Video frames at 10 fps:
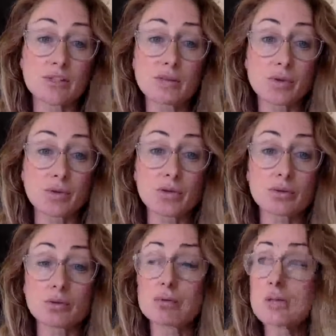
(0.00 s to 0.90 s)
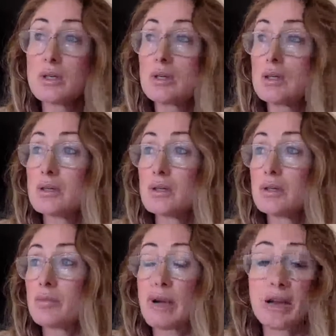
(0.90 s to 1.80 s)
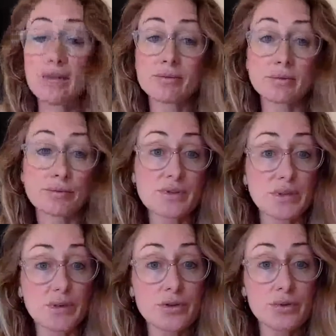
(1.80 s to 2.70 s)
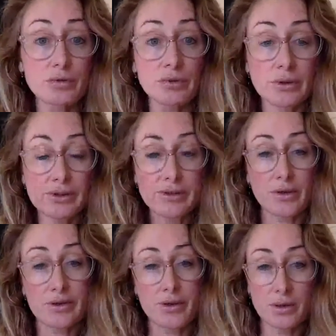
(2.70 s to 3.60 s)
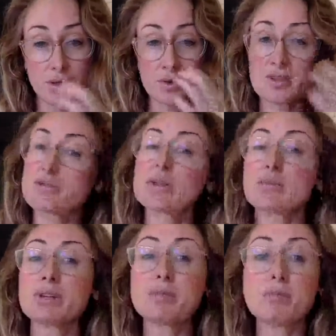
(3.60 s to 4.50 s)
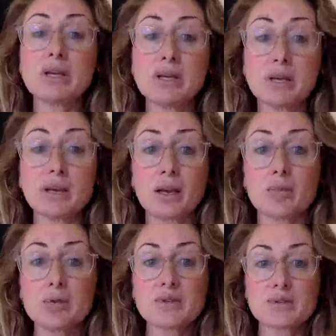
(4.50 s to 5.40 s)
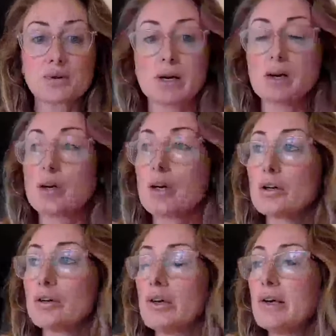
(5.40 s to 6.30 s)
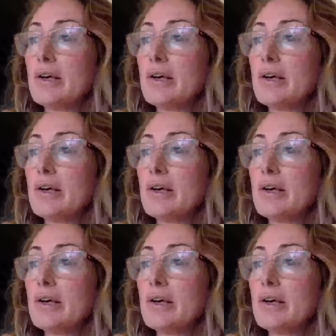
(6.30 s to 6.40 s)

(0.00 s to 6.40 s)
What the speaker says: it's spiritual, behavioural, social, the list goes on. I mean, it's really, really big. It encompasses quite a lot.